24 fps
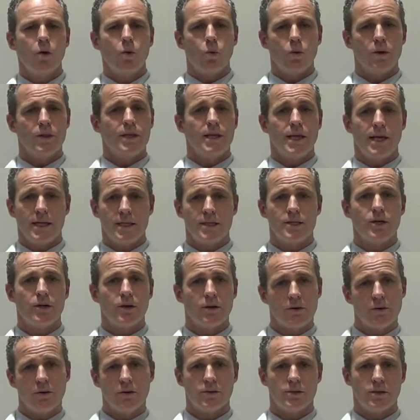When the
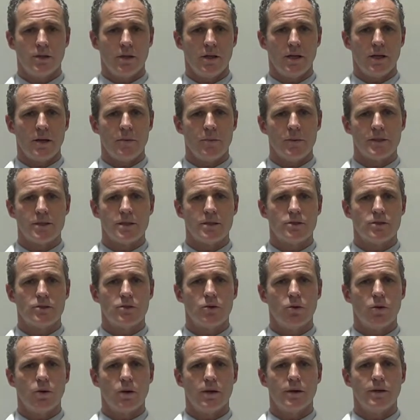anterior cruciate ligament is
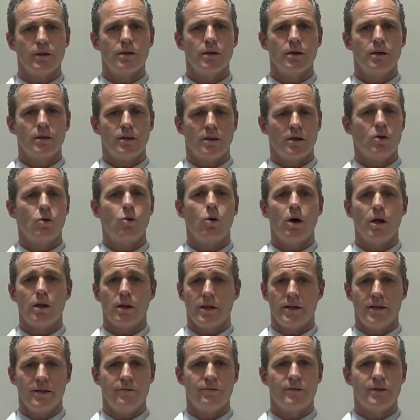torn, the
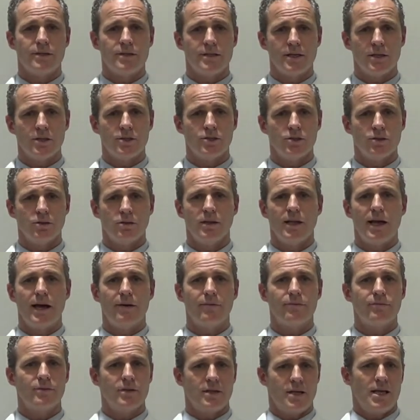quality of the tissue
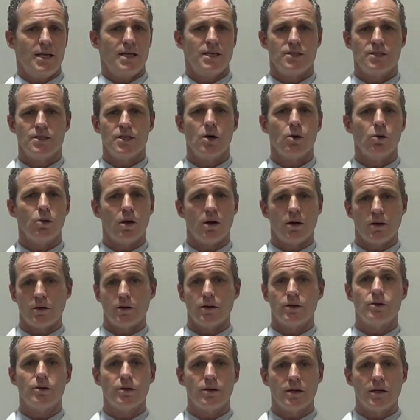left is no longer
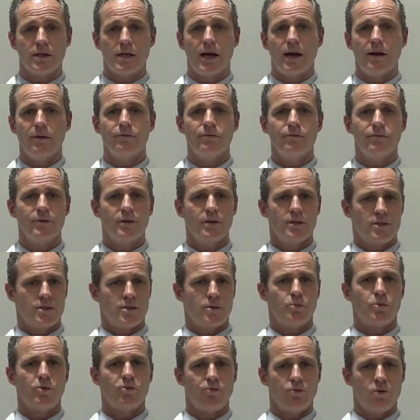good enough
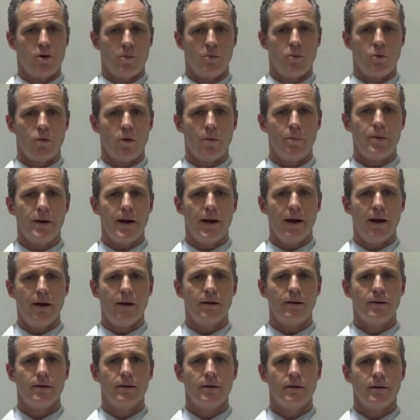to perform a
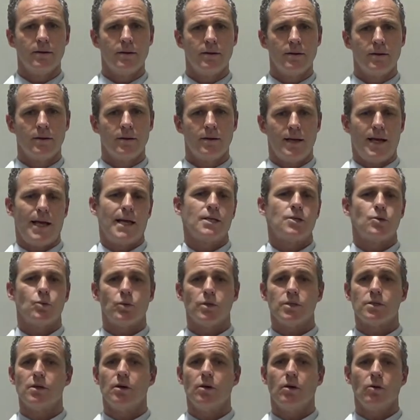repair. As a
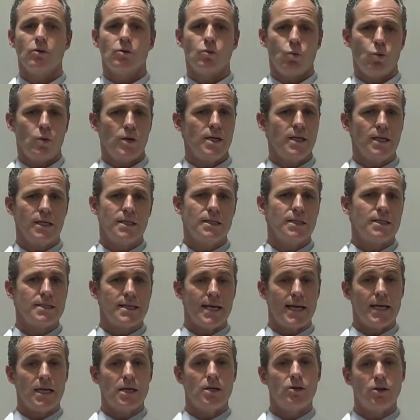result, we need to
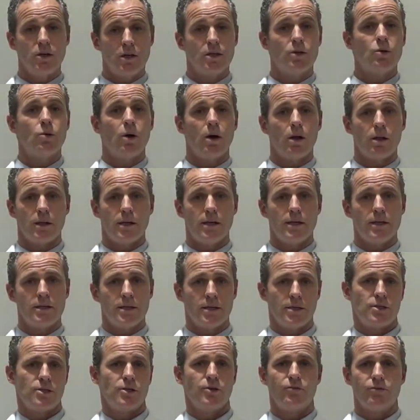take good quality
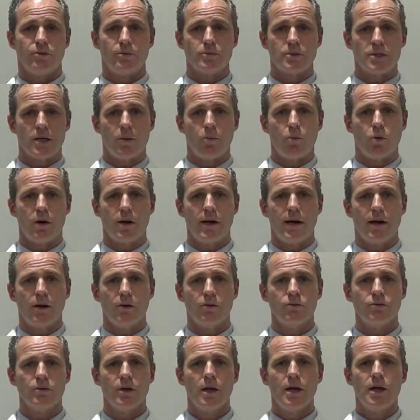tissue from somewhere
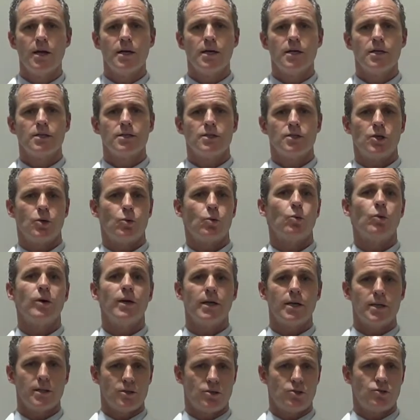else to
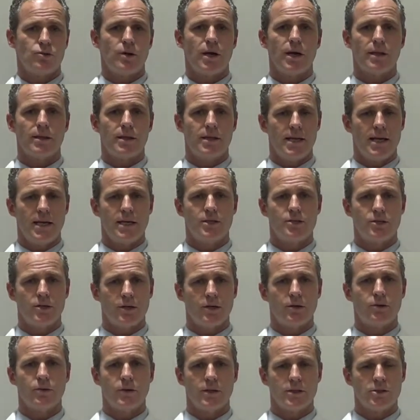reconstruct the
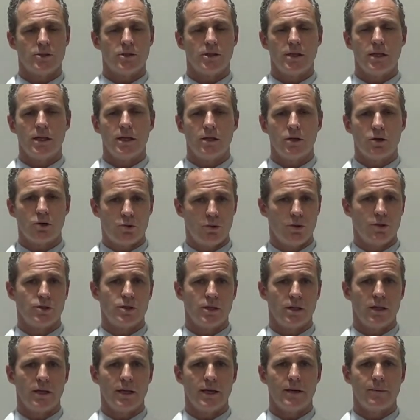anterior
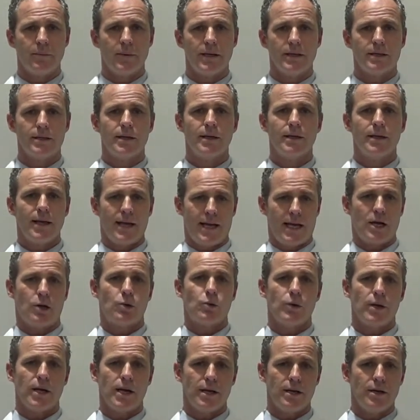cruciate, ligament and
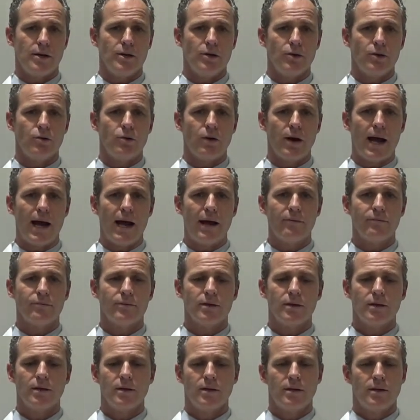create a new graft.
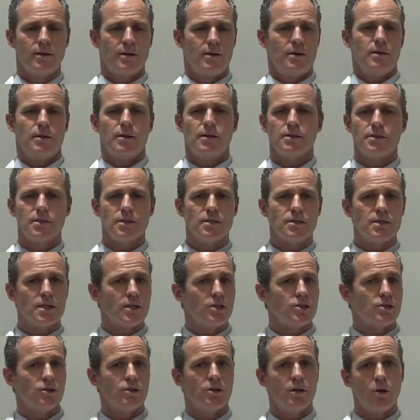This is
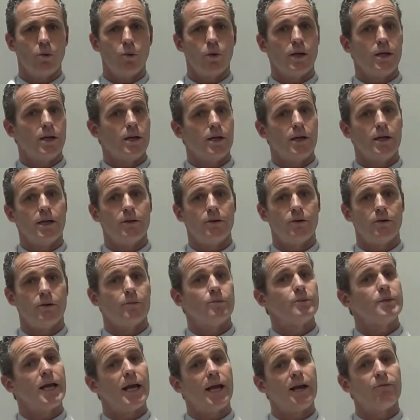tissue that we can either
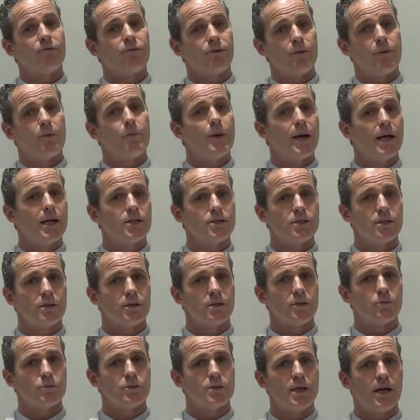obtain from the patient
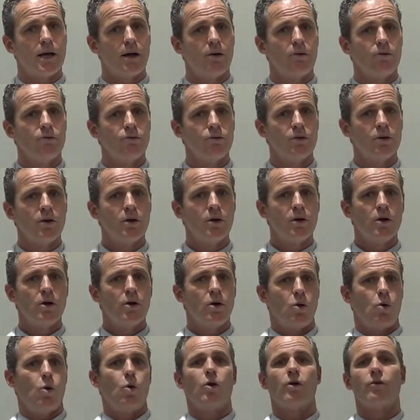themselves
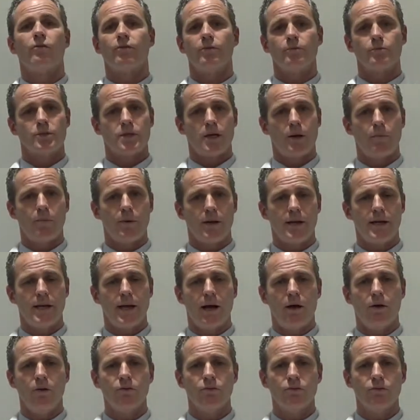or from somebody
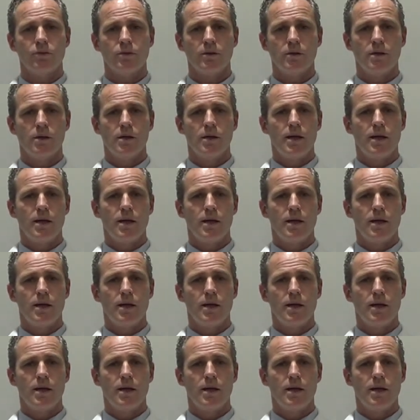else.